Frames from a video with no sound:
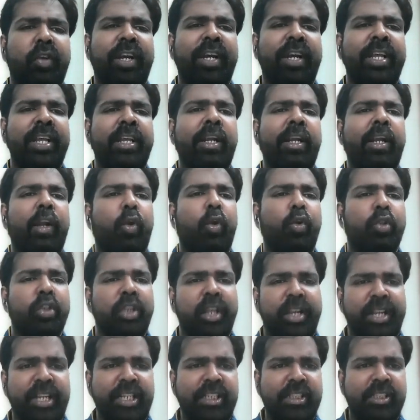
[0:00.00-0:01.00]
reading
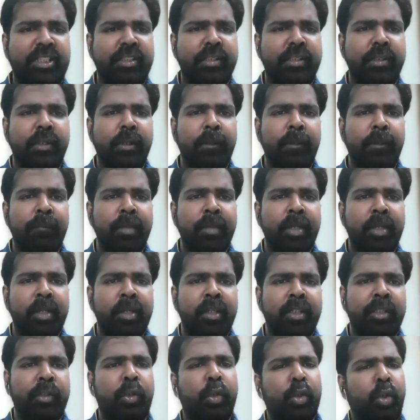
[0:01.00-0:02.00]
glossaries
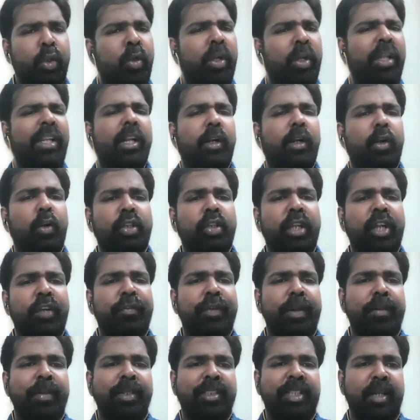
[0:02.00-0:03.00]
not only the
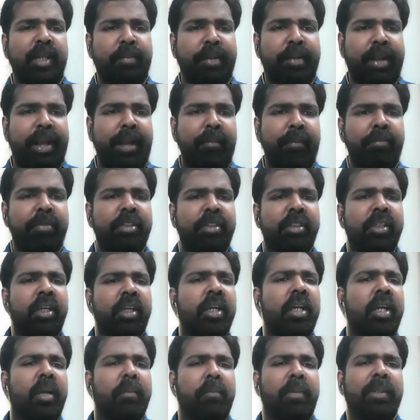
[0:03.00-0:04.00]
glossary of MH Abrahams,
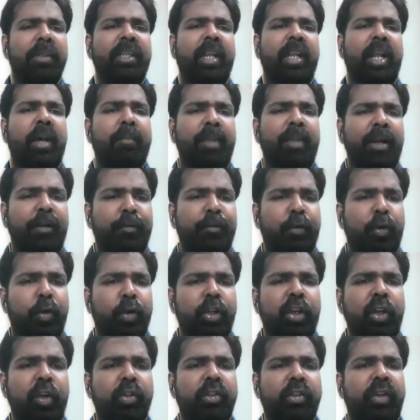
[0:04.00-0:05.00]
but there are
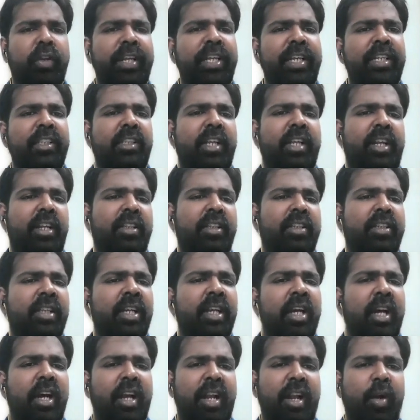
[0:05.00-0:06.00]
Bedford glossaries, there is
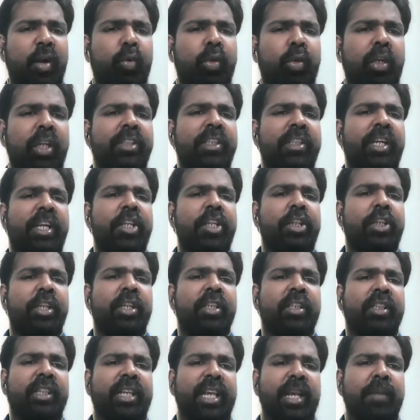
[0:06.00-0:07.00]
Routledge
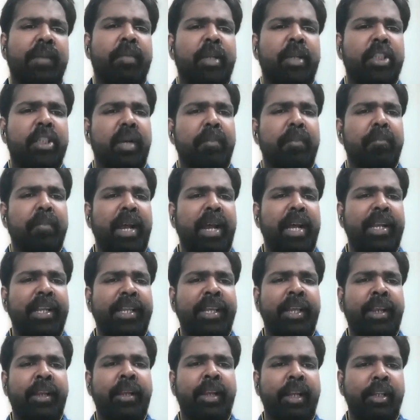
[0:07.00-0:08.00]
editions, Cambridge
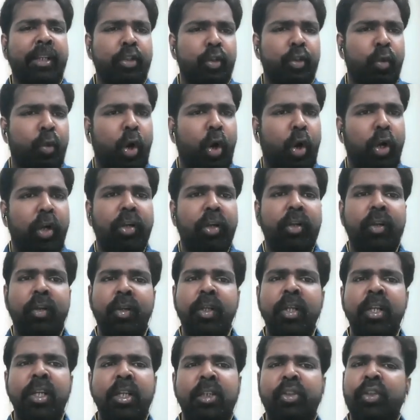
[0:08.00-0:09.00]
Companion, and so on.
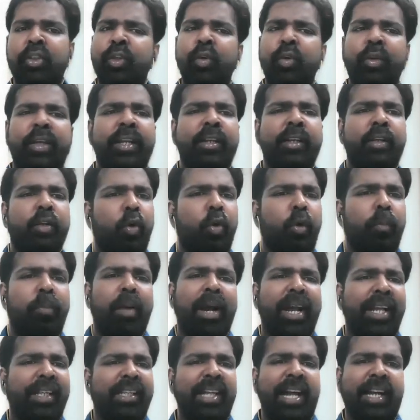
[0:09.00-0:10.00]
So you can go
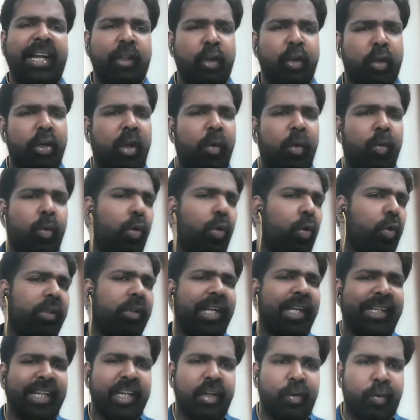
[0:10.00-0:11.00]
buy that or
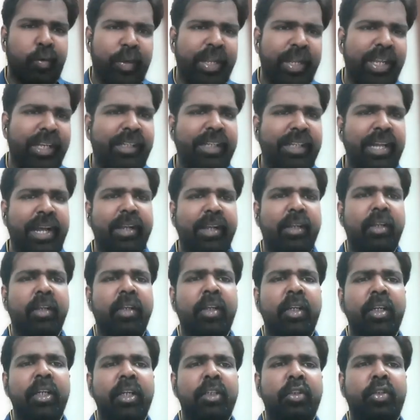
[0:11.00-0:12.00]
download that and read that
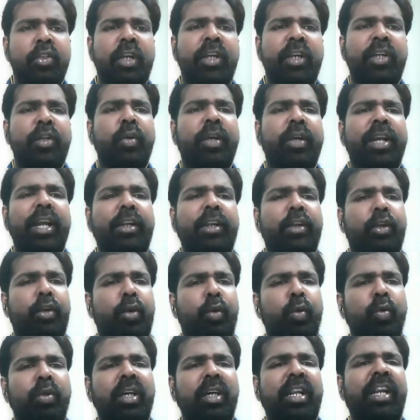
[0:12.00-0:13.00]
so that you get
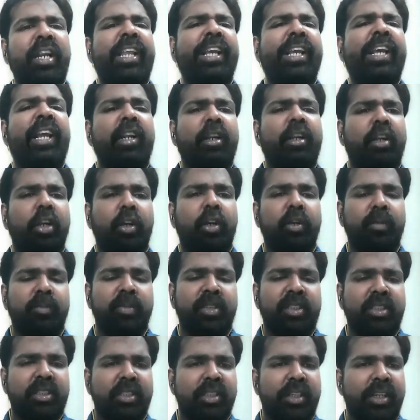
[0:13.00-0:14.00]
through the critical
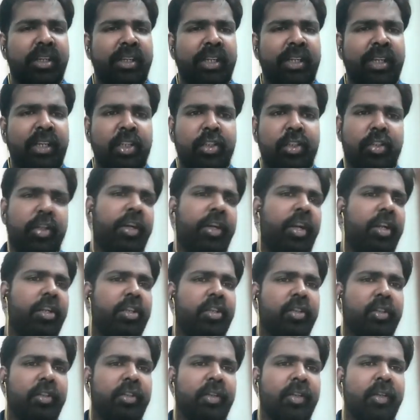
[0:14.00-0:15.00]
terms in English
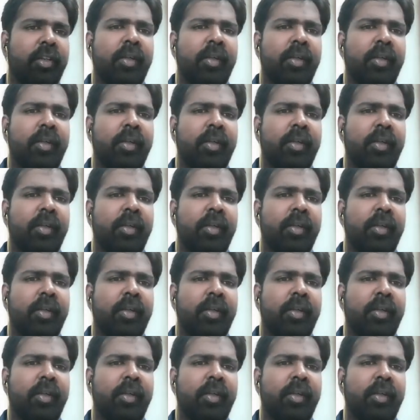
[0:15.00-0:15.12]
literature.